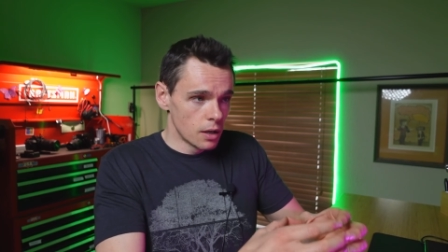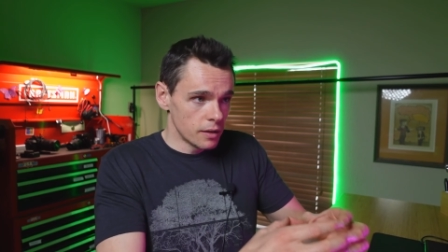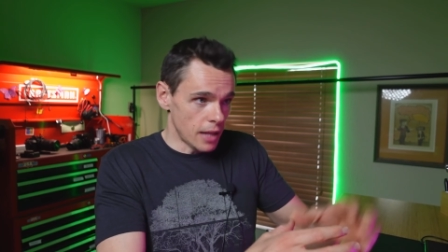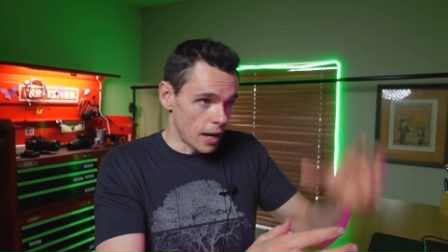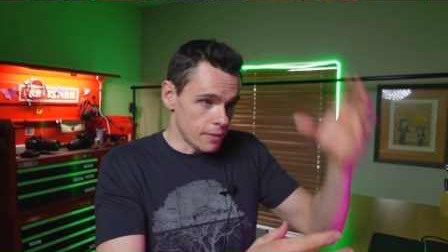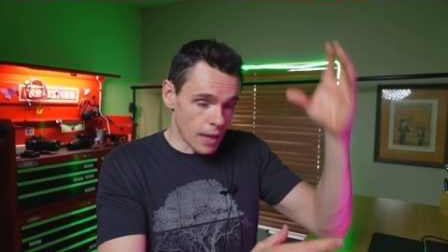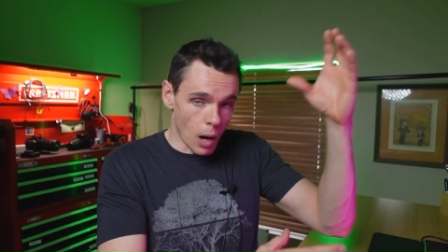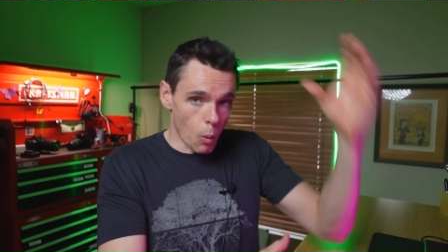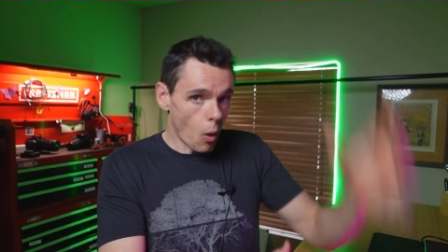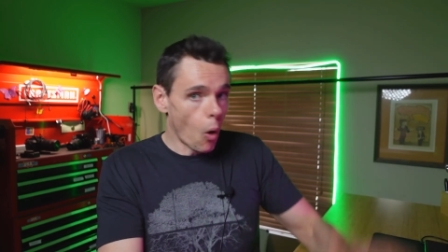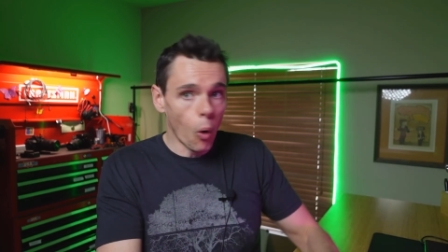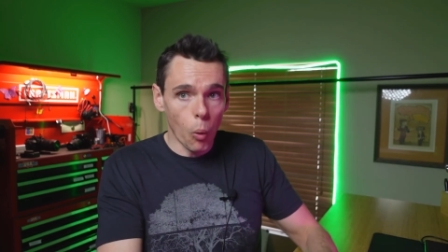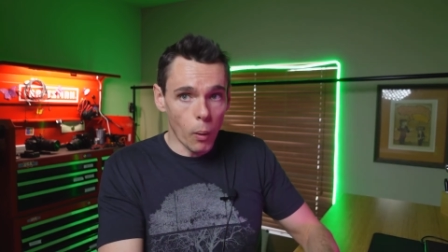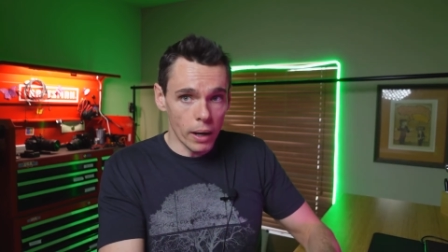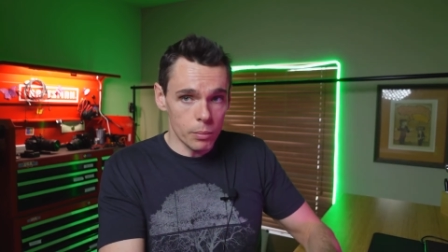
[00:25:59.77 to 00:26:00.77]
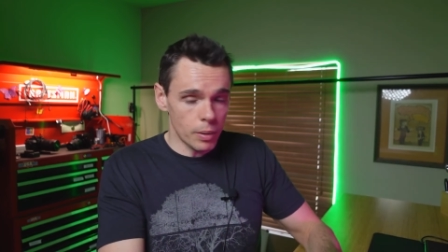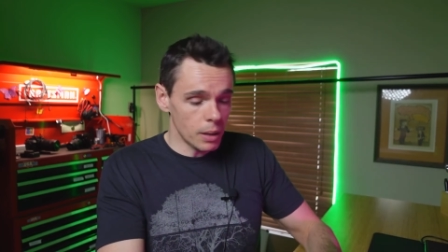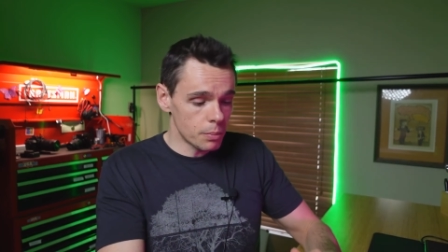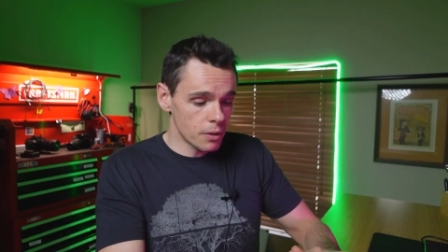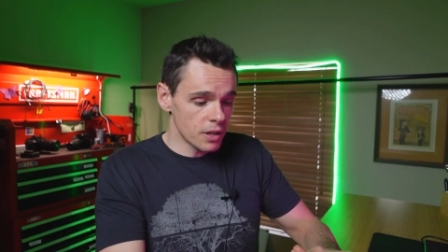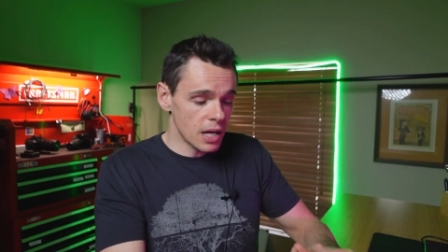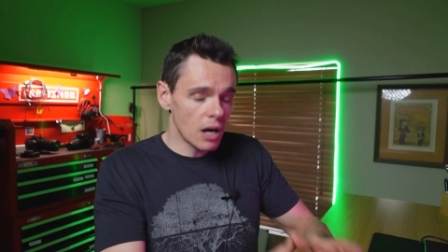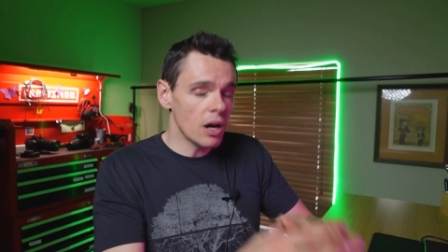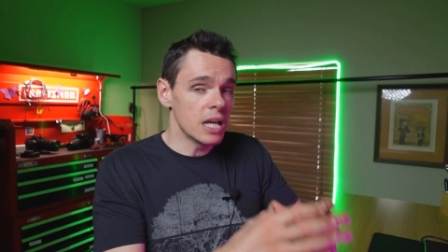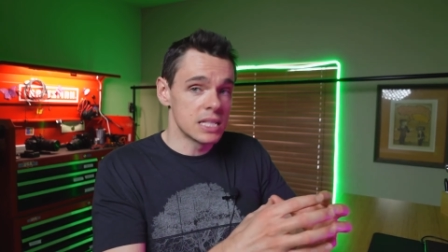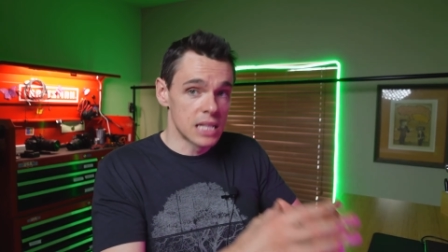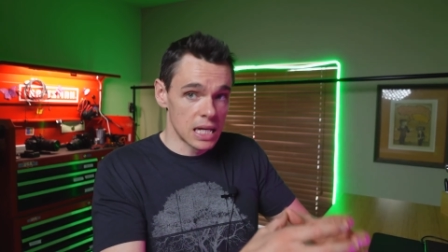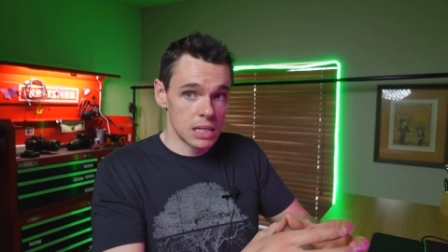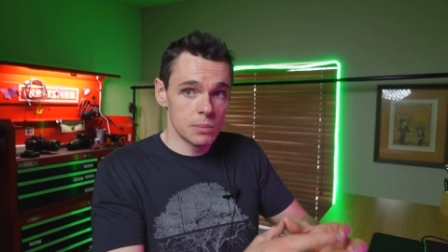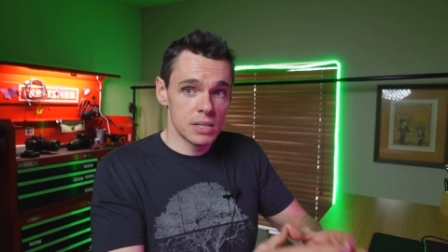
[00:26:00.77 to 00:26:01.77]
that whole white paper there is
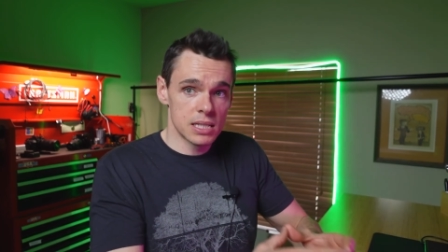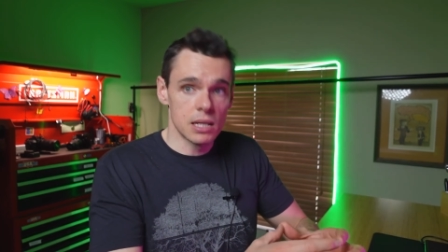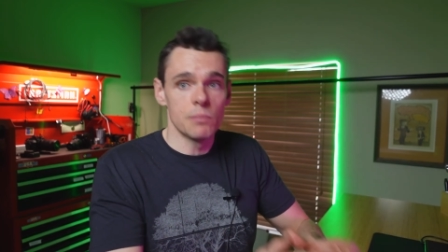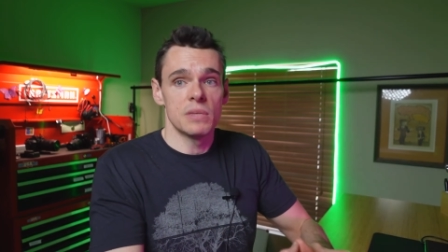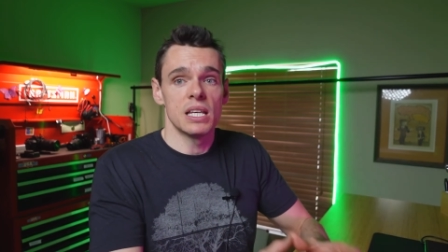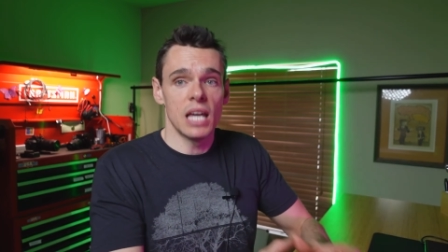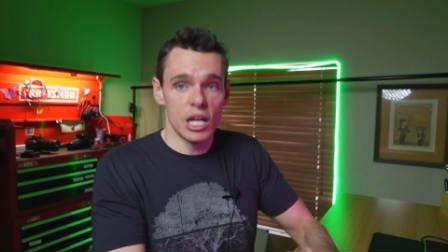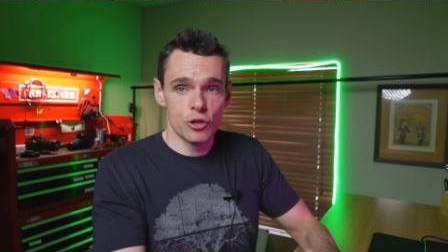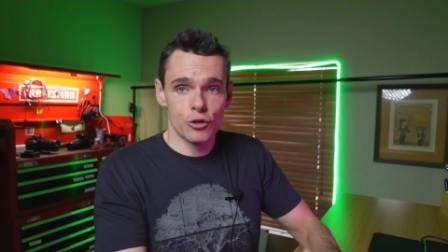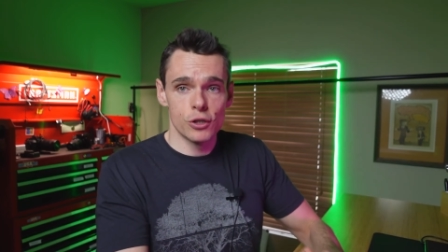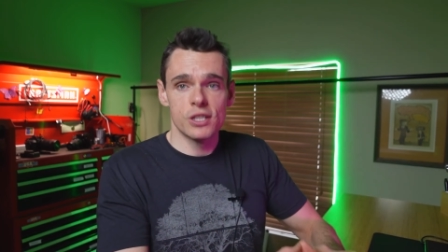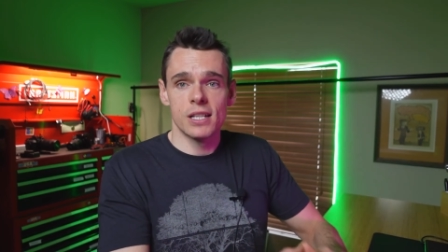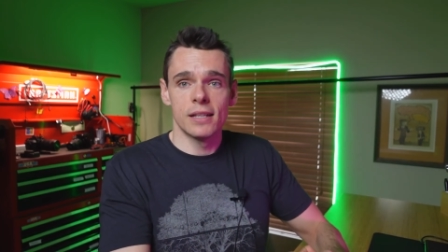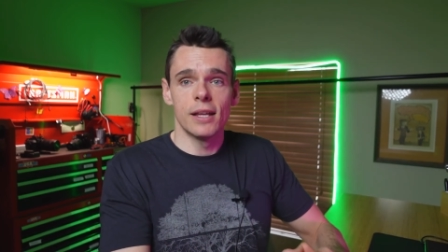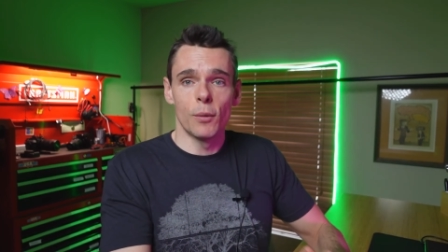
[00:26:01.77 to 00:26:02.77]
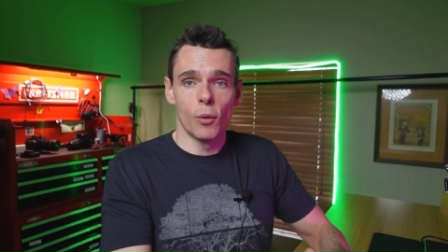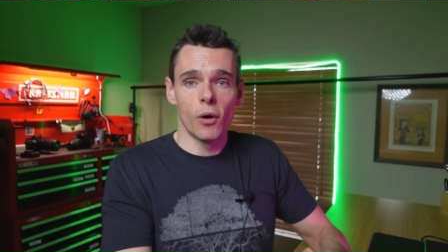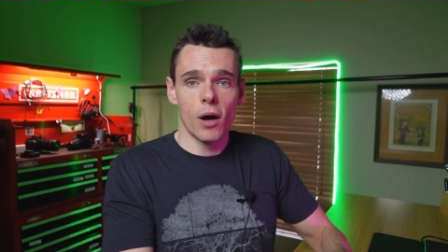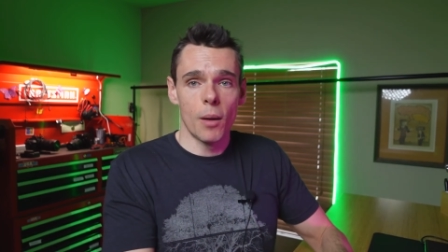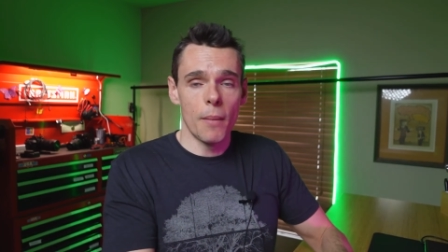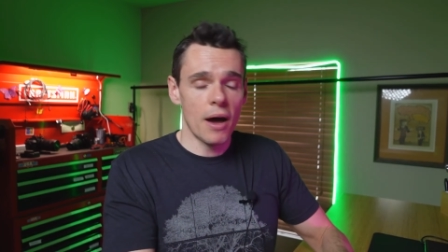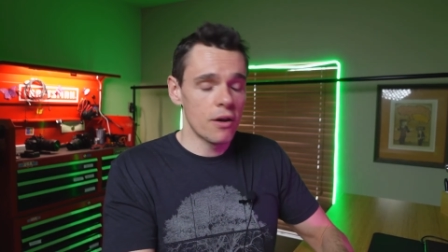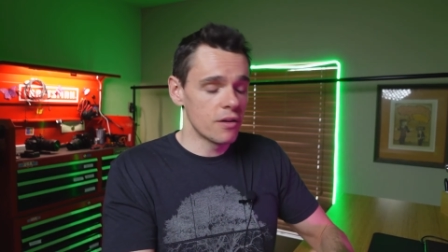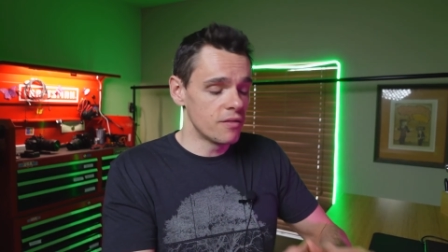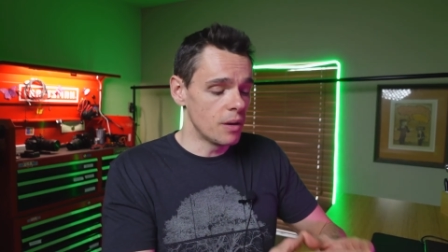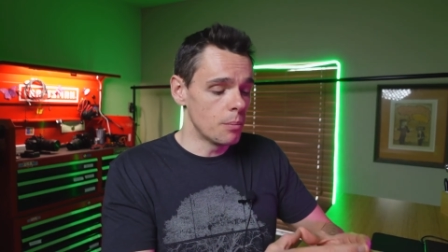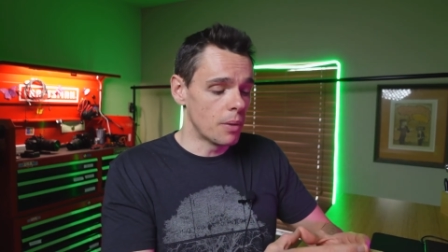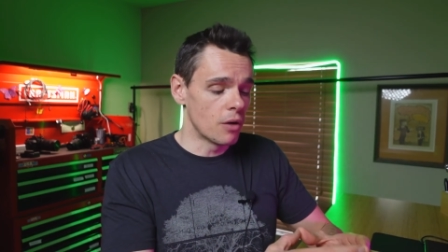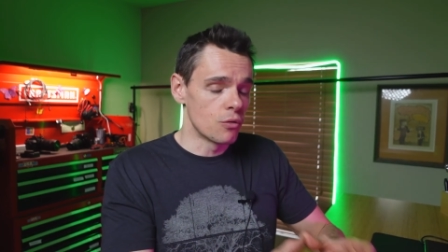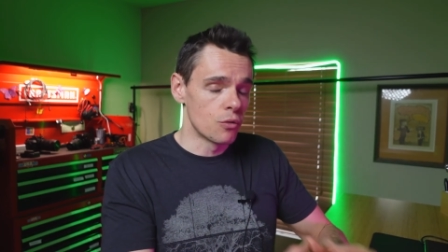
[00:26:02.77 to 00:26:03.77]
gonna be something interesting that will come out of it, but